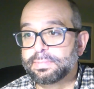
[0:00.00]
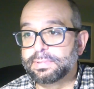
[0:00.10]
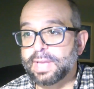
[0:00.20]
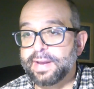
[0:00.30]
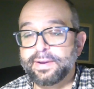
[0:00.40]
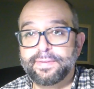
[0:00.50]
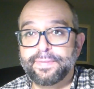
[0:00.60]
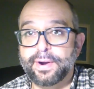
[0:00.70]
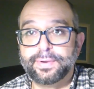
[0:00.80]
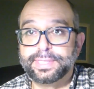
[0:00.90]
10
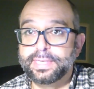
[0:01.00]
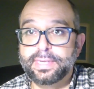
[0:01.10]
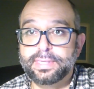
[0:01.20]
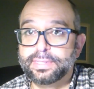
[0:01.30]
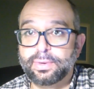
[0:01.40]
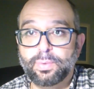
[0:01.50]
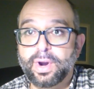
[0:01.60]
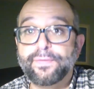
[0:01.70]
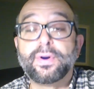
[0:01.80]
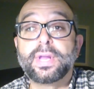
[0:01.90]
confederacies or
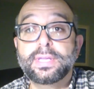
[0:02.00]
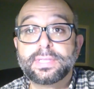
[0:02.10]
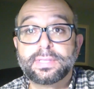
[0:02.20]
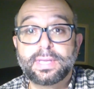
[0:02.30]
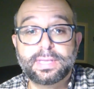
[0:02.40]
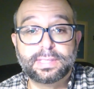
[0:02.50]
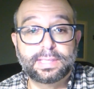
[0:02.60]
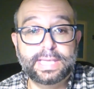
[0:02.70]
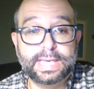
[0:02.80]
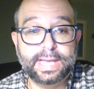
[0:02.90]
whatever he's
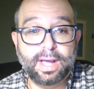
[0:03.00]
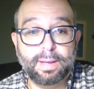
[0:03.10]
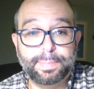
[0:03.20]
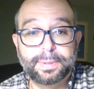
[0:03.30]
leading up.